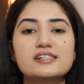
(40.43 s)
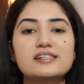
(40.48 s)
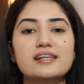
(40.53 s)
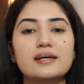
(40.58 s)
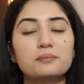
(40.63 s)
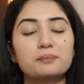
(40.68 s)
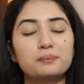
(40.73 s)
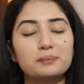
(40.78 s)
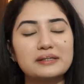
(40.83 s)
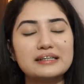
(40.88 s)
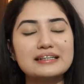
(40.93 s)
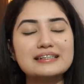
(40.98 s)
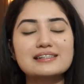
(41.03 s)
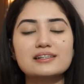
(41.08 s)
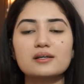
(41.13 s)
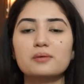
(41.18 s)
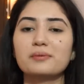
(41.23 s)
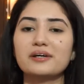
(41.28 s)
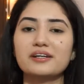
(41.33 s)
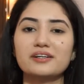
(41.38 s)
then please
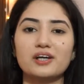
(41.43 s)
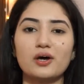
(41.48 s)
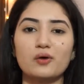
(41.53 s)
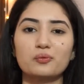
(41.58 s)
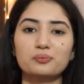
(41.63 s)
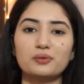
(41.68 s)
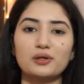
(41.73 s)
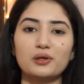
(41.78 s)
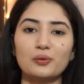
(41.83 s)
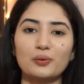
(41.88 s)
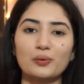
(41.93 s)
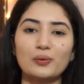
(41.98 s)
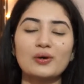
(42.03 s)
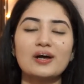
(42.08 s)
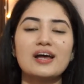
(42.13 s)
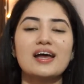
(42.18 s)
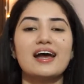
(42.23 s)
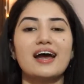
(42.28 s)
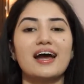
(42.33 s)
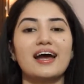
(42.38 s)
comment down below
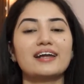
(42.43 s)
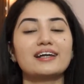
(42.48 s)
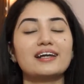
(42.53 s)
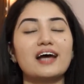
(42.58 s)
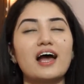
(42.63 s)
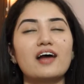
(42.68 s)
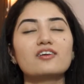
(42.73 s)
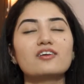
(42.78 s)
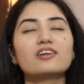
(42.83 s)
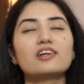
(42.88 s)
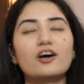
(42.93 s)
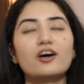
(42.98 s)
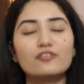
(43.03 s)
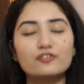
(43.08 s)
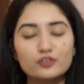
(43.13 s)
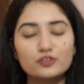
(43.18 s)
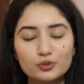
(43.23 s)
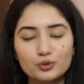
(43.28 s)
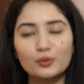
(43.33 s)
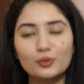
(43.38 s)
and I love
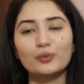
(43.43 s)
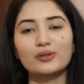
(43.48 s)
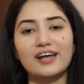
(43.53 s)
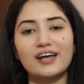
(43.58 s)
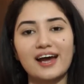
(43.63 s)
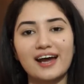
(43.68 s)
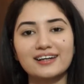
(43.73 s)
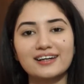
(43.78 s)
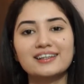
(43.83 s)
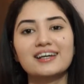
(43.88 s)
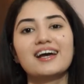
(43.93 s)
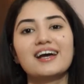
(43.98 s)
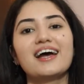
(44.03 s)
to know that.